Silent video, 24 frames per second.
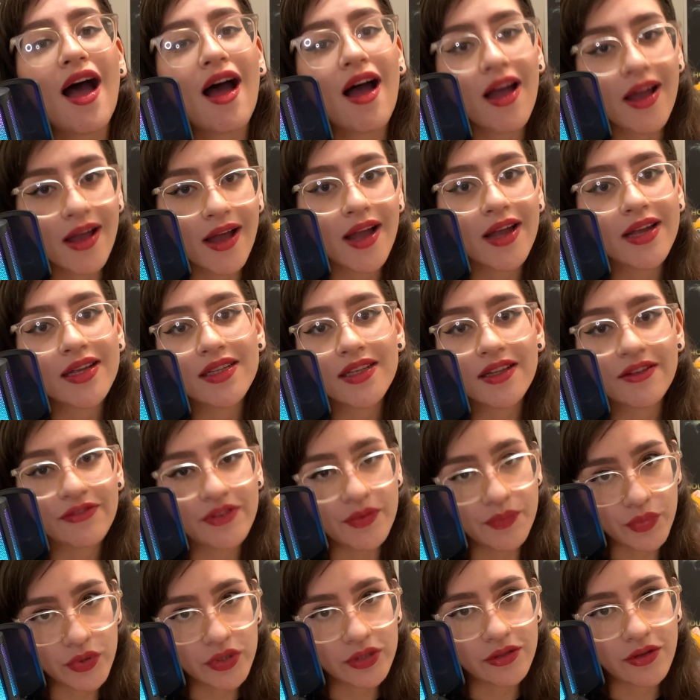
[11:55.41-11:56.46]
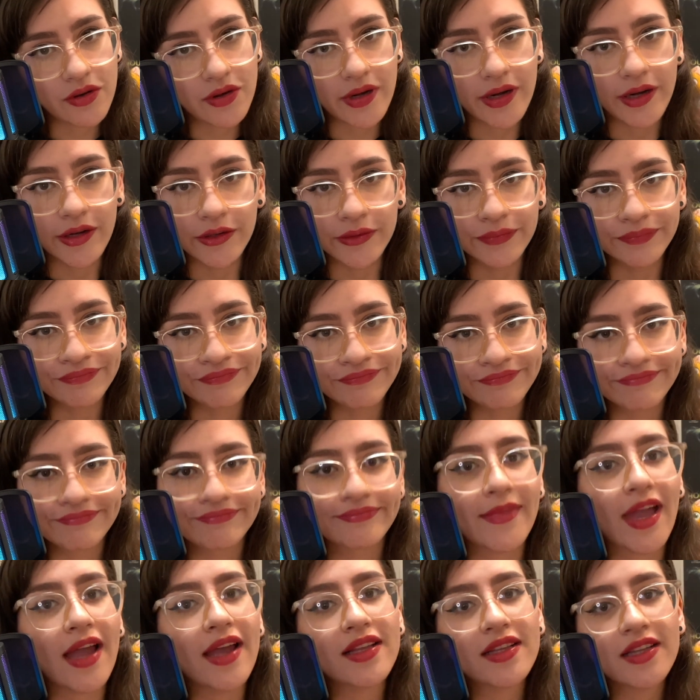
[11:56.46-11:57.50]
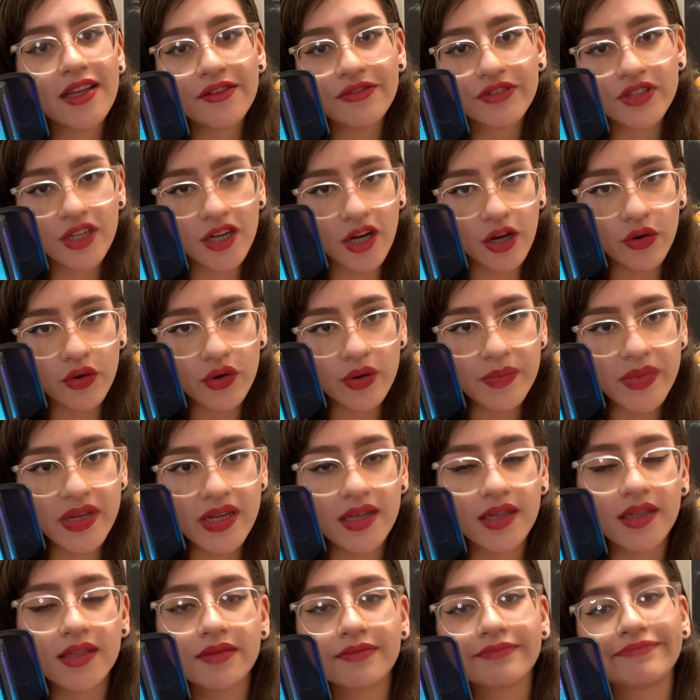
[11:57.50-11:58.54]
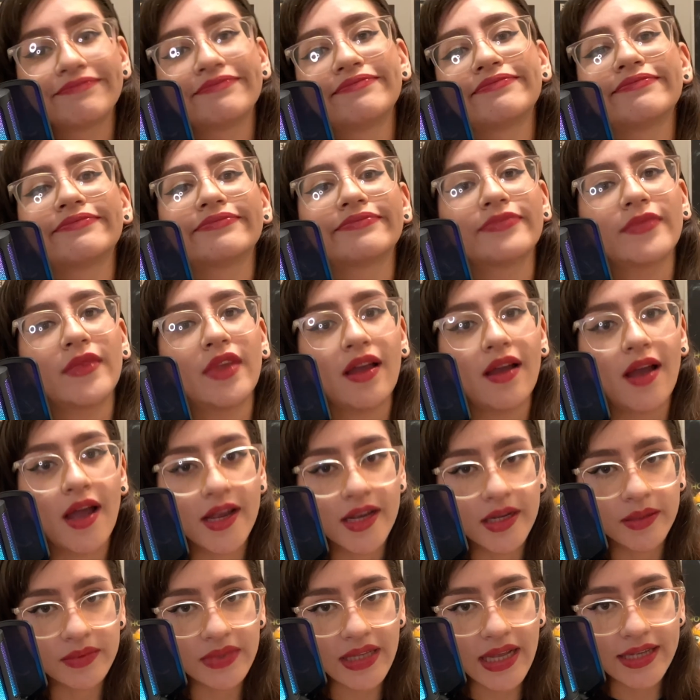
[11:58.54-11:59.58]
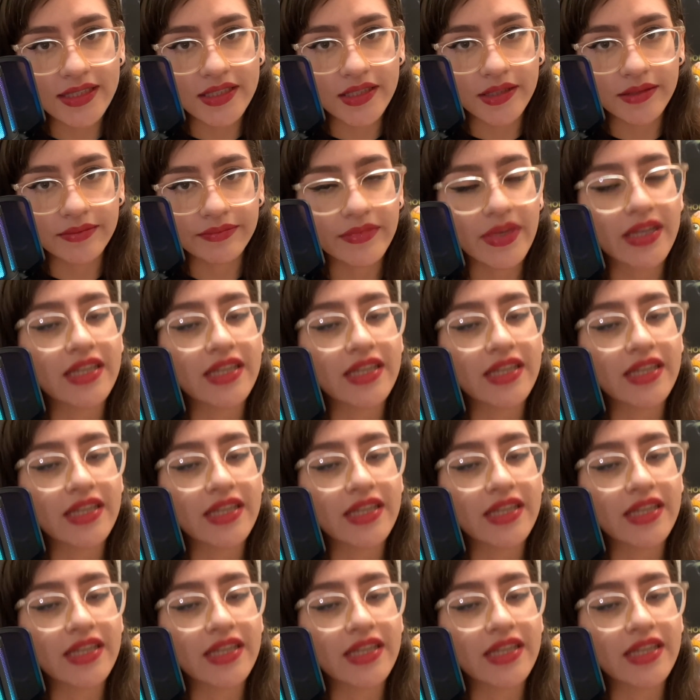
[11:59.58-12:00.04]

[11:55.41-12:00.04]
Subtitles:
I live in Puerto Rico. I live in the Caribbean. I am Latin.